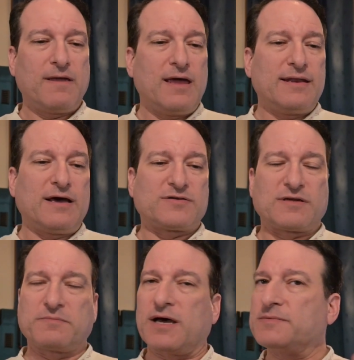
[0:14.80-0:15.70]
Now,
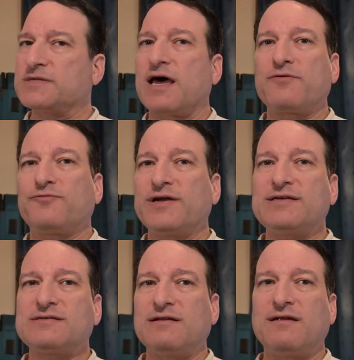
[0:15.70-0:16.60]
sometimes that
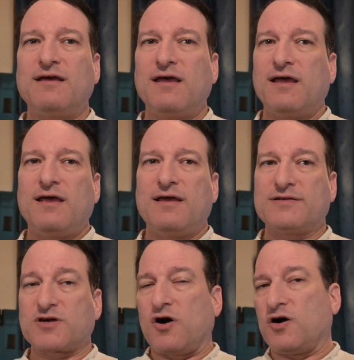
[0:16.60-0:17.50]
reason is
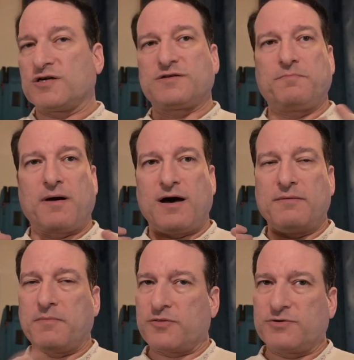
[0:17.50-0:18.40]
caused by
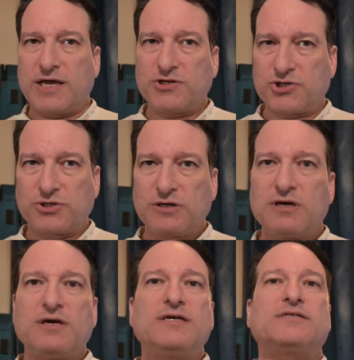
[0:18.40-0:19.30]
Mother Nature.
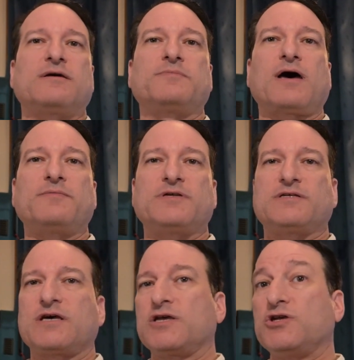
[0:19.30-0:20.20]
Sometimes it's
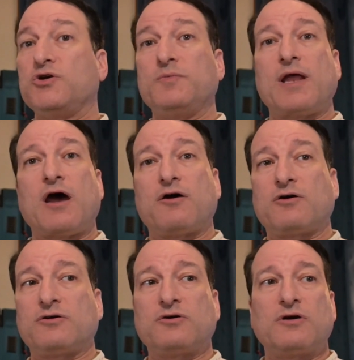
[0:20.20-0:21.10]
a human
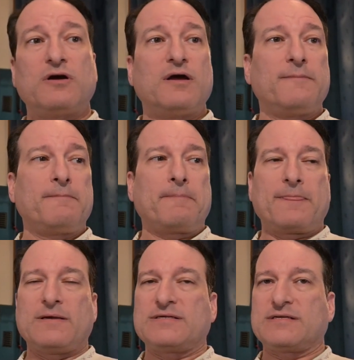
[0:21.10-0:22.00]
error.
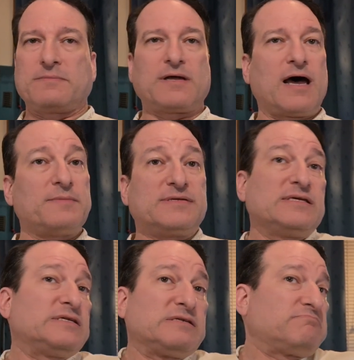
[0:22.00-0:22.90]
Sometimes
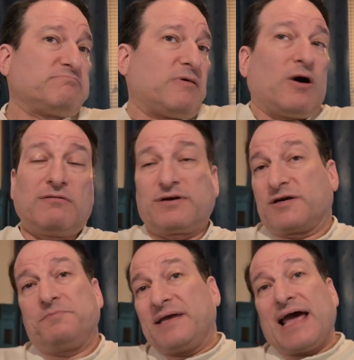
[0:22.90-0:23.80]
it
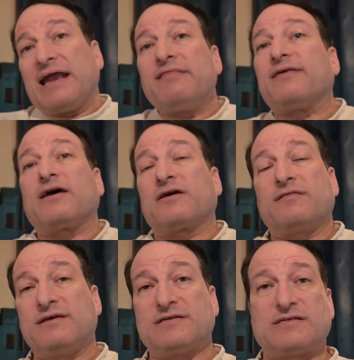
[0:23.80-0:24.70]
could be anything
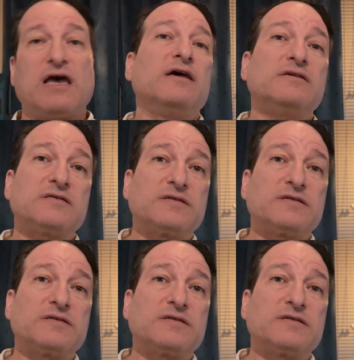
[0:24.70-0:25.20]
these days.